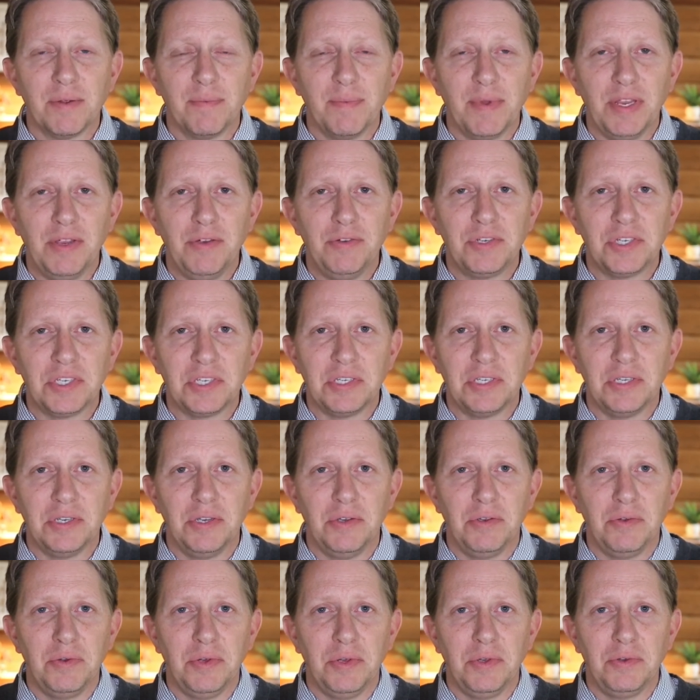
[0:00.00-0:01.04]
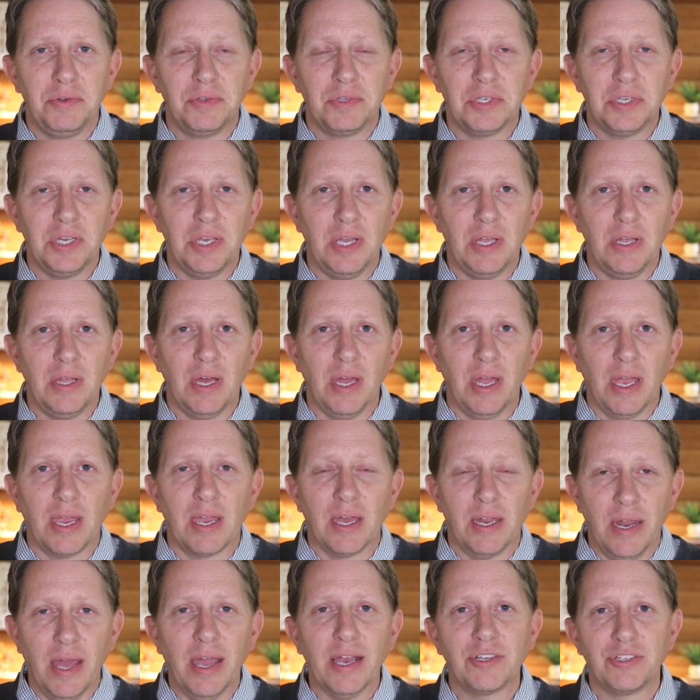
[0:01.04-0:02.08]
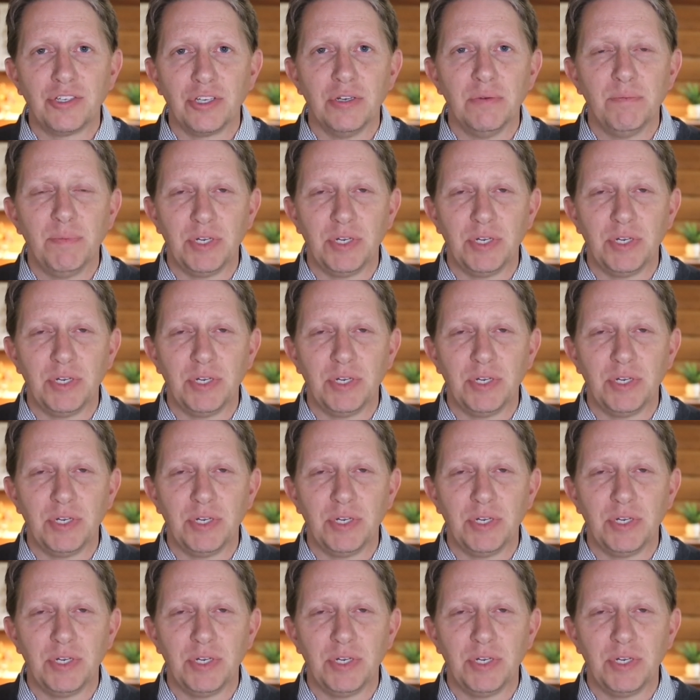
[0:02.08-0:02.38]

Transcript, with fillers: I mean, you you you see a connection